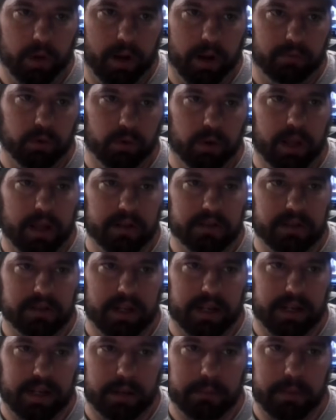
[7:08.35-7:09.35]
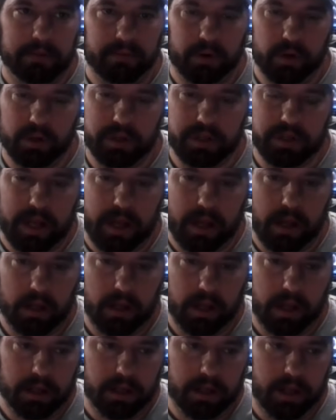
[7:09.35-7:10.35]
I've realized is I need to be
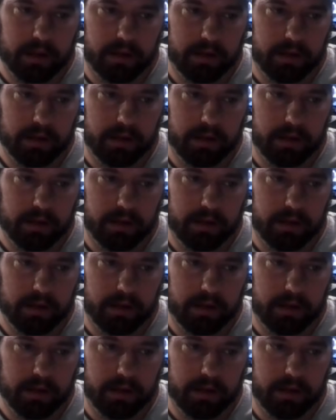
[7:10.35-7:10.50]
versatile and